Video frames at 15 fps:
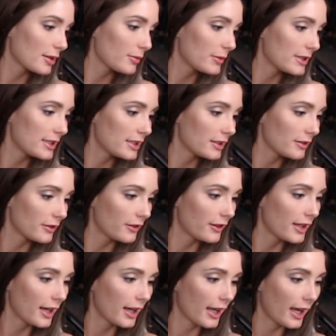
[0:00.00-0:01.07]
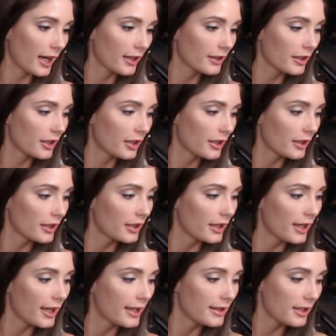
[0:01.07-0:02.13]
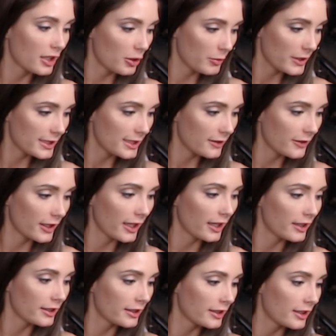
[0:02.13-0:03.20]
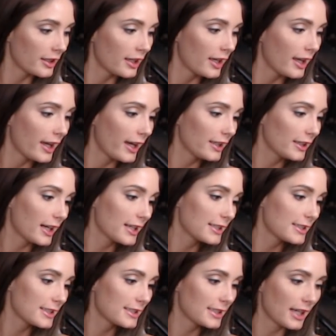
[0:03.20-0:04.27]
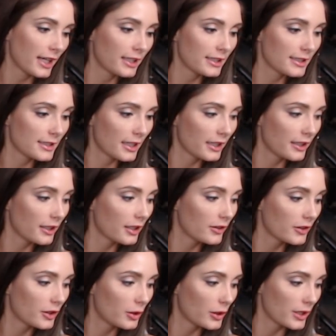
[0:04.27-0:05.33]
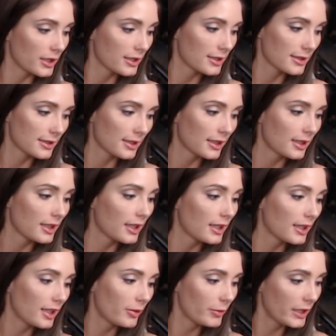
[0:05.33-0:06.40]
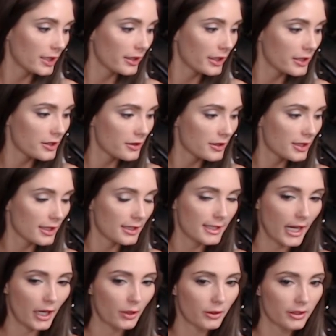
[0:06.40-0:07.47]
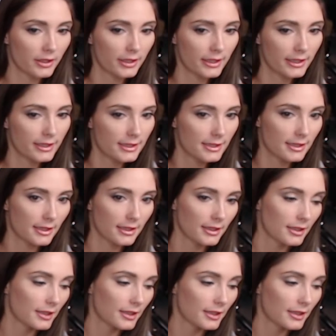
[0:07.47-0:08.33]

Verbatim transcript: at Medivh, then at Khadgar, then at Medivh again. At last he sighed and said, of course. Let me lead you to the tower at least.